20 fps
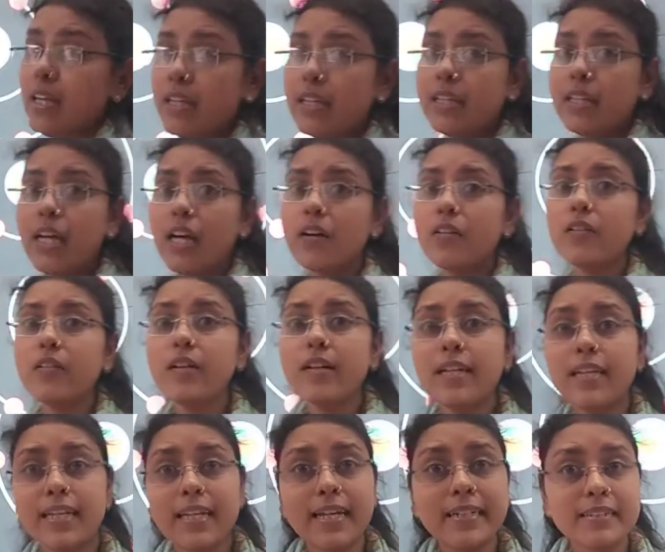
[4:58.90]
now
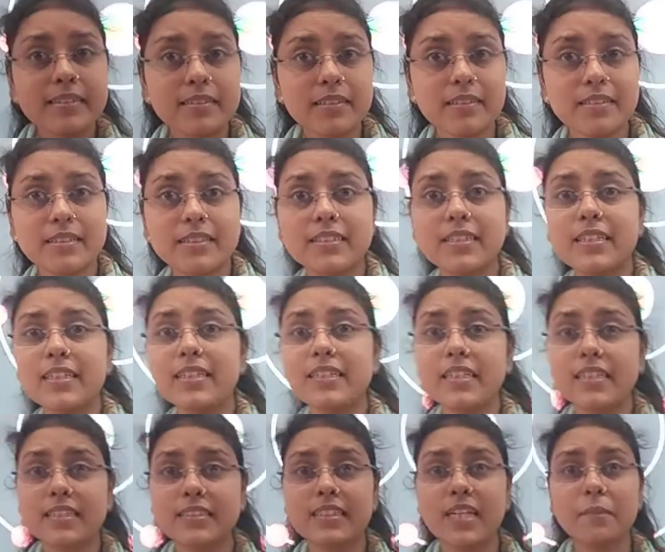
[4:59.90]
let us consider
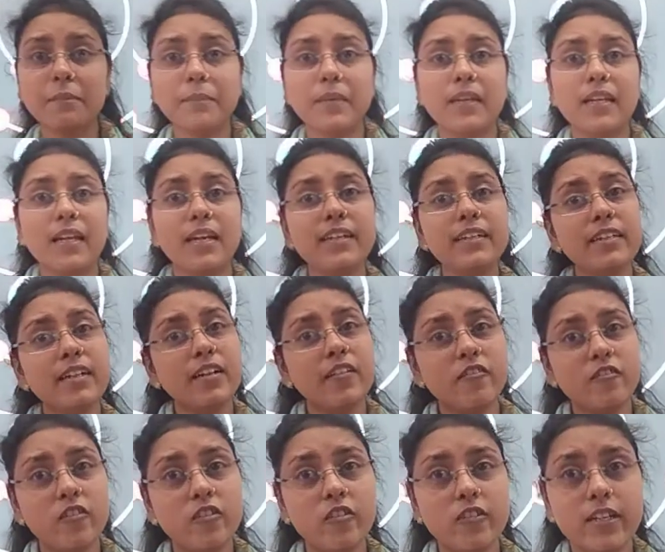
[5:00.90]
an example like
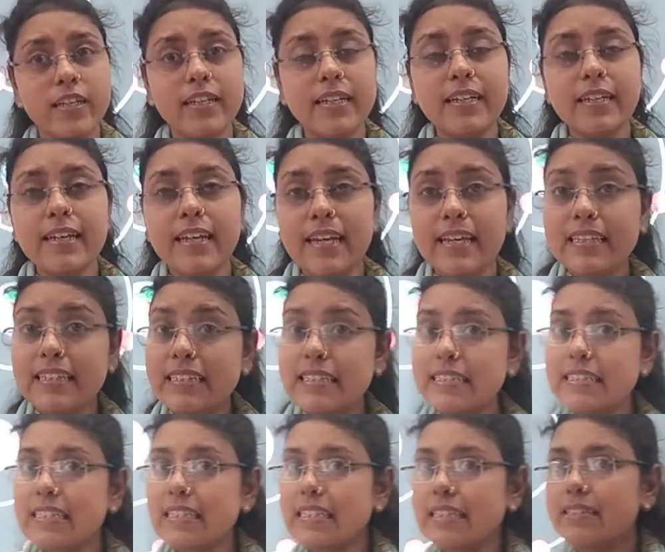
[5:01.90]
fluorine. In
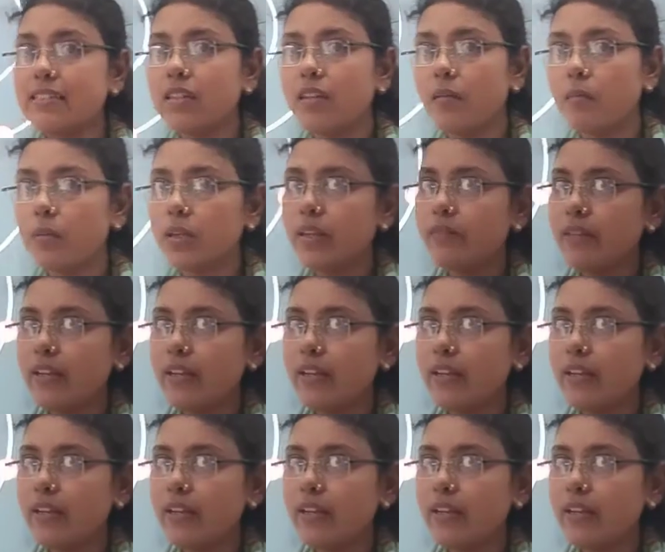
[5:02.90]
this case, number of